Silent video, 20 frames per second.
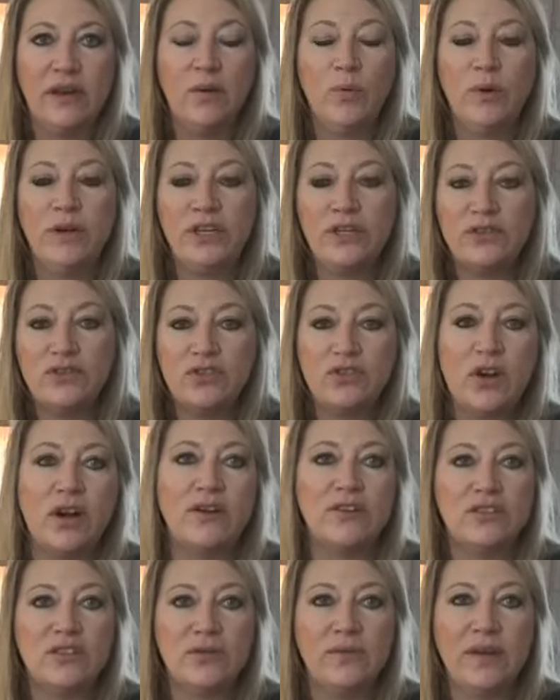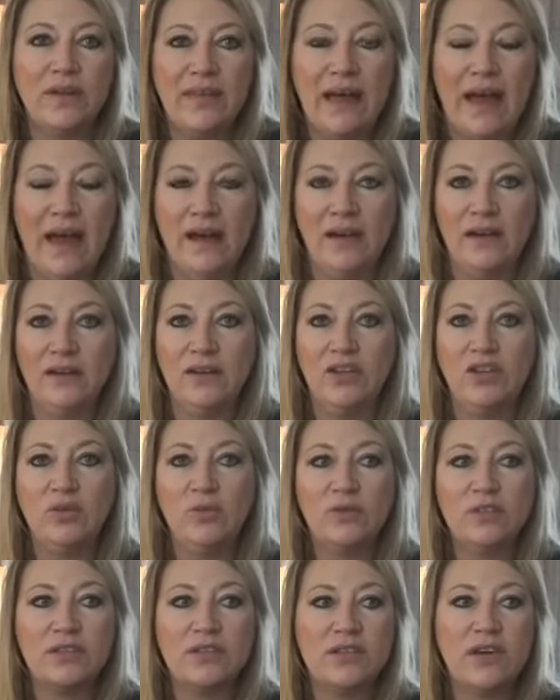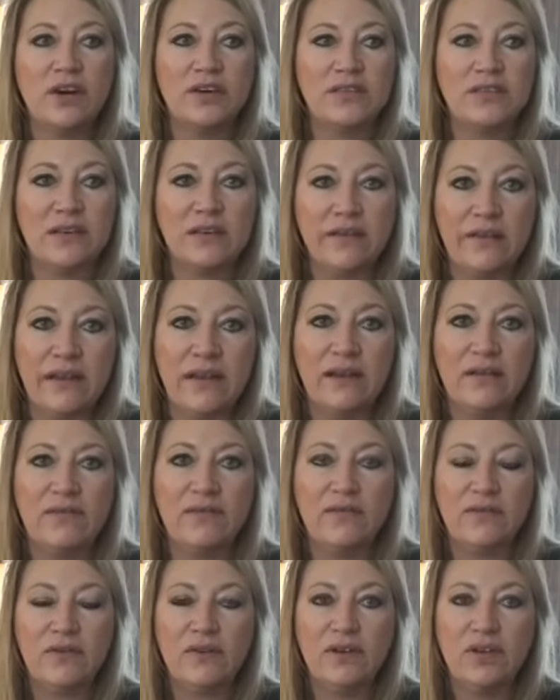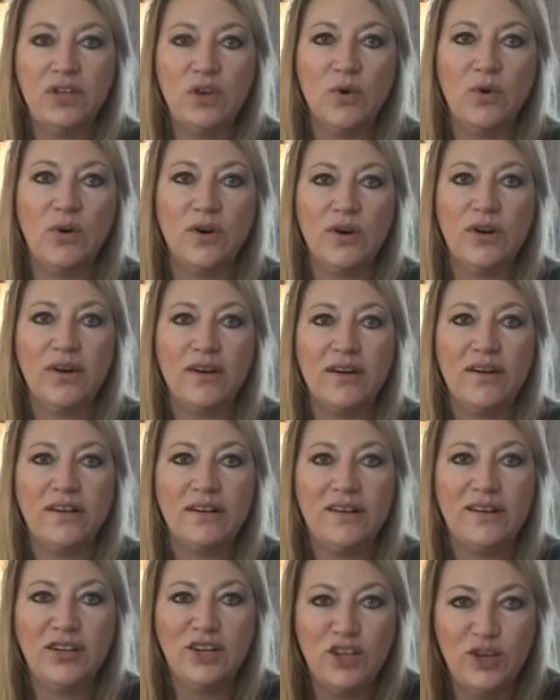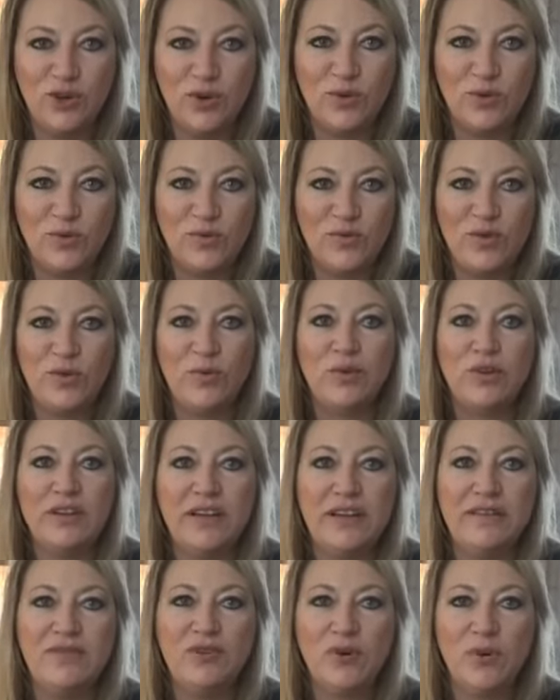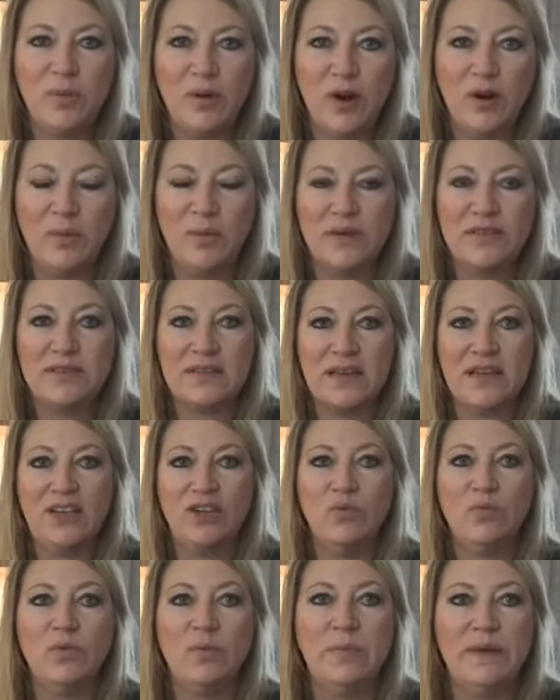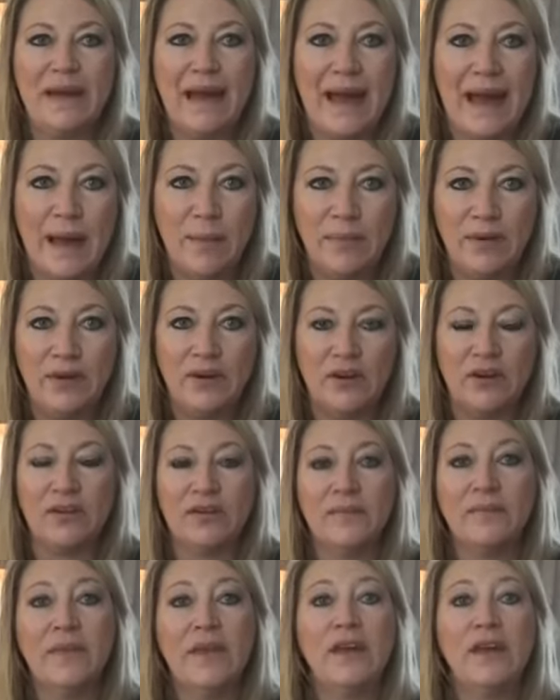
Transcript: When you start doing that, you will start to live your you. You will live your purpose and you will be happier.